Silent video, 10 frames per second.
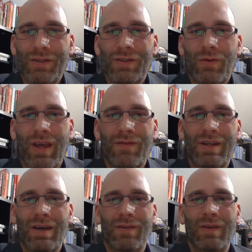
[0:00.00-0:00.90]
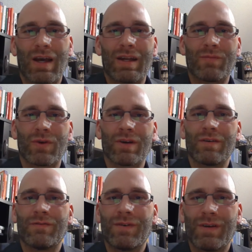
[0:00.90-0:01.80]
So we have a number
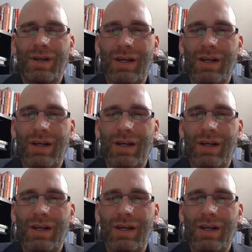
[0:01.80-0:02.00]
of